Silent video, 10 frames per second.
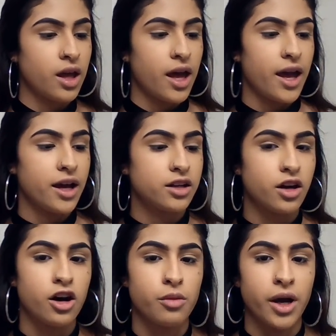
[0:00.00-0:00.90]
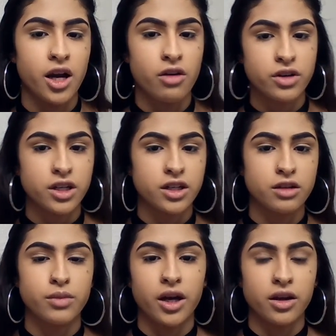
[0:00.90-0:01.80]
And I already
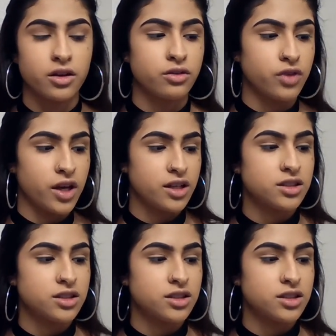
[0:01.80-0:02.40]
did my face.